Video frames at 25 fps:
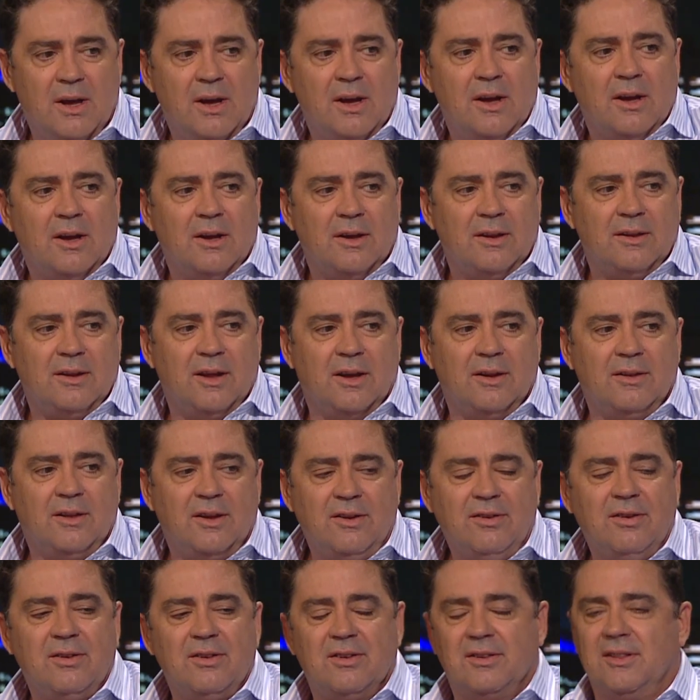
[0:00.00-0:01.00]
on.
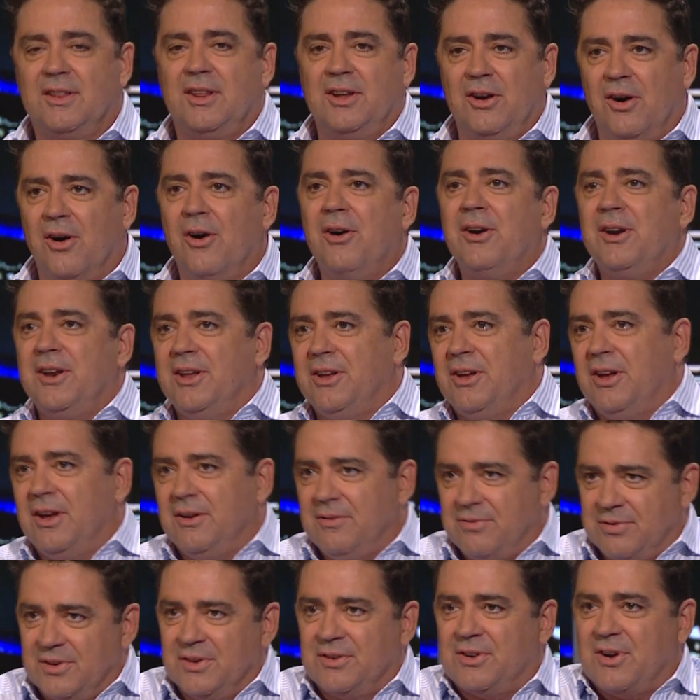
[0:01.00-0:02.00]
This is the irony
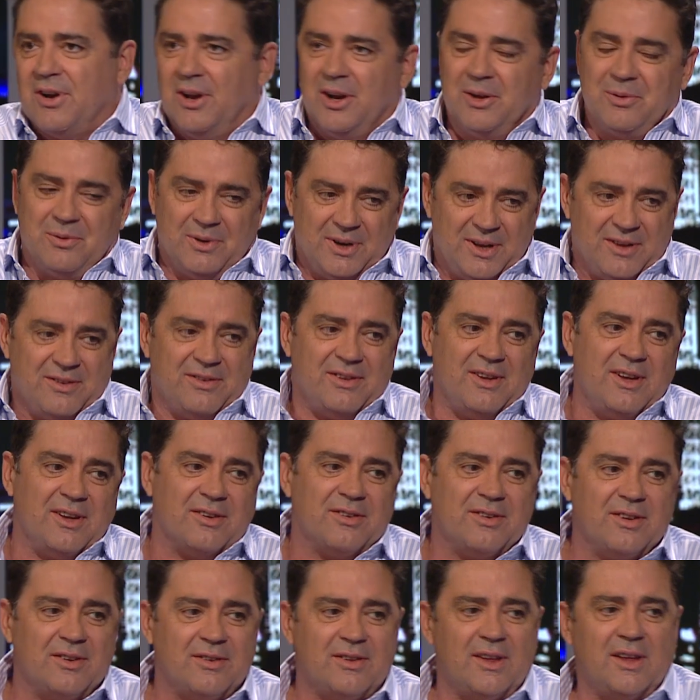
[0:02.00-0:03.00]
for Collingwood is
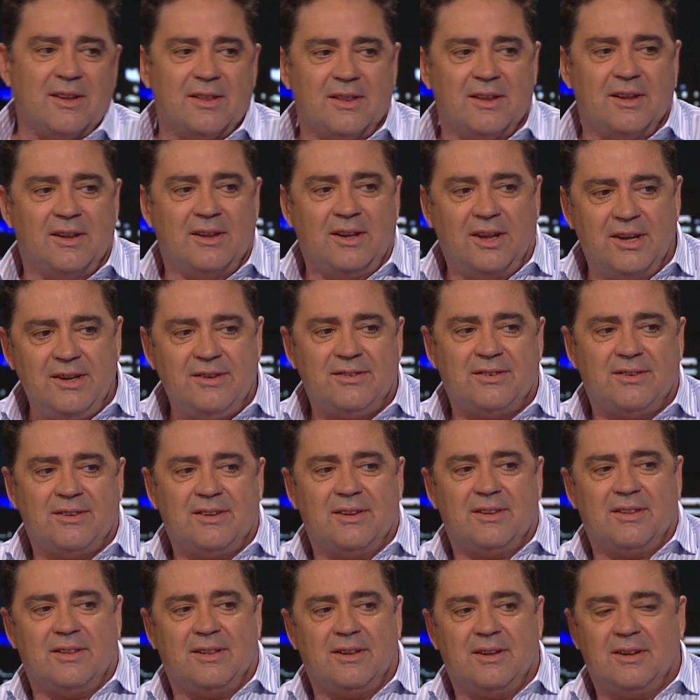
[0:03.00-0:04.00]
that at least,
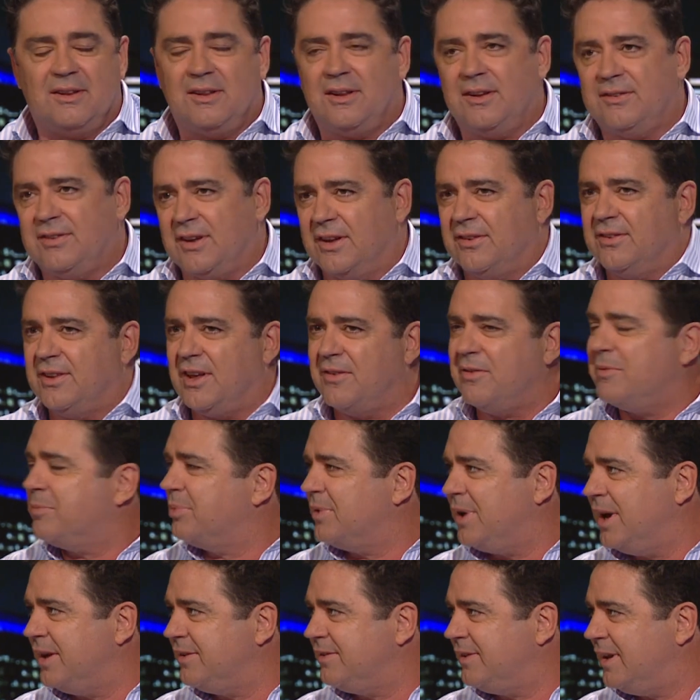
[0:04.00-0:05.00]
so 7
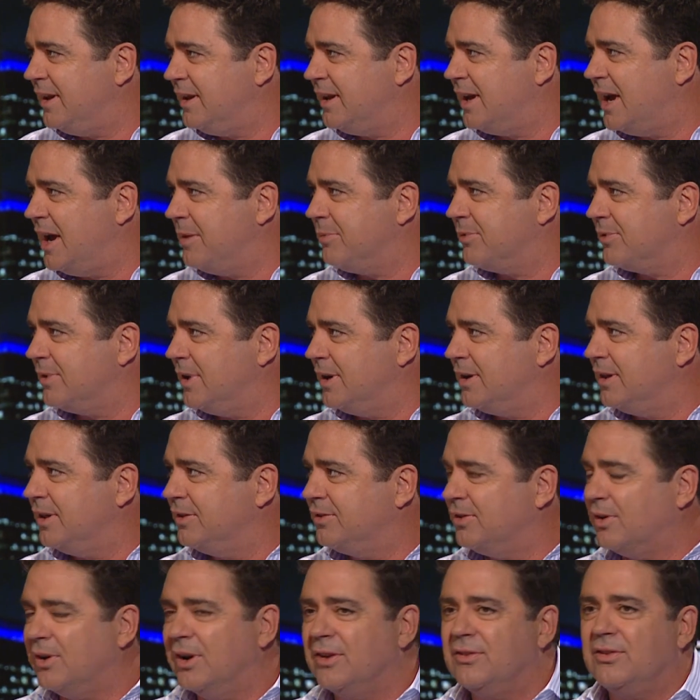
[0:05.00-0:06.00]
players, 10 games are under the
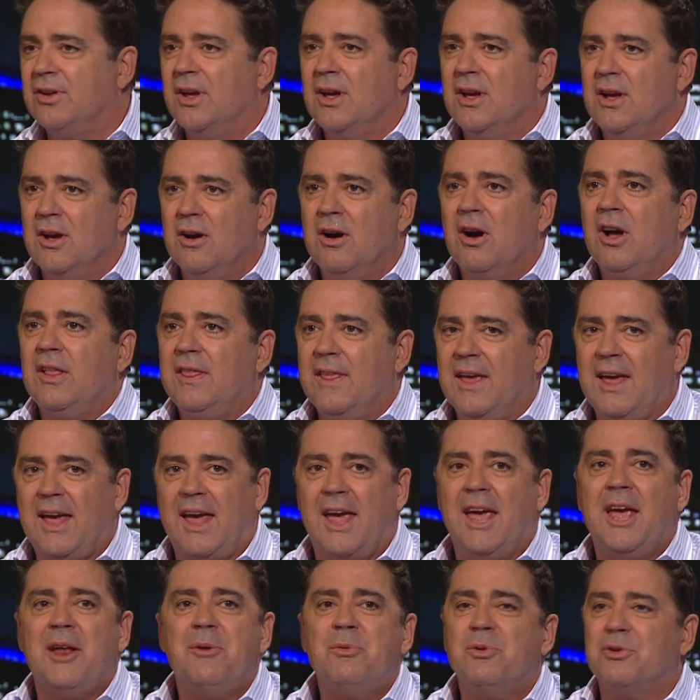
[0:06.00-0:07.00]
Giants. Their
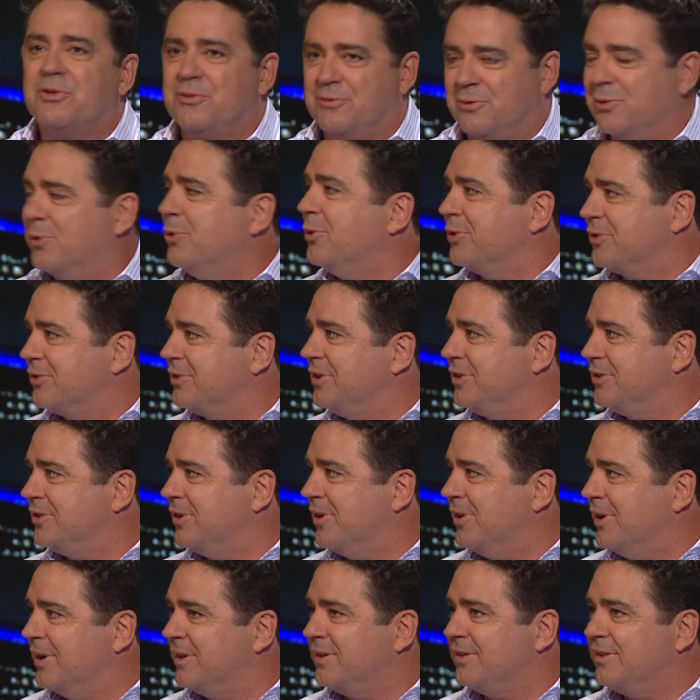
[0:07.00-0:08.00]
hand was forced, the
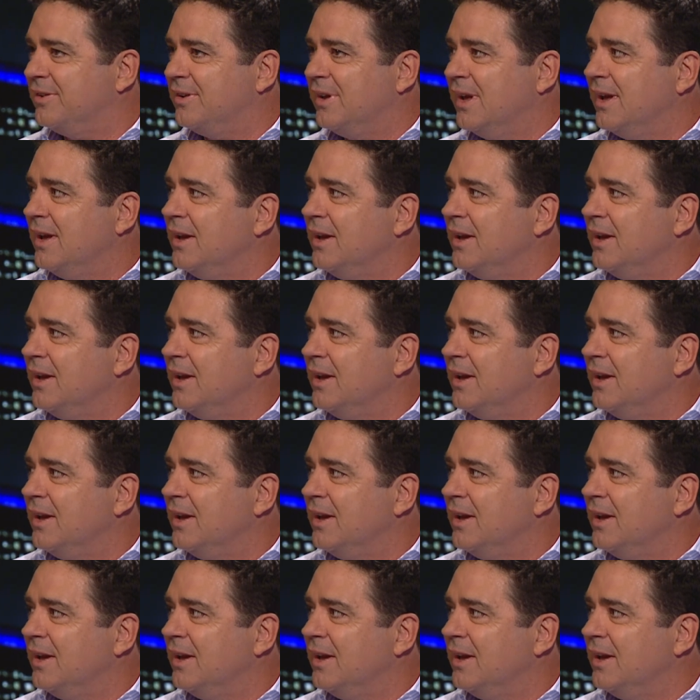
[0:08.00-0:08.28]
Giants.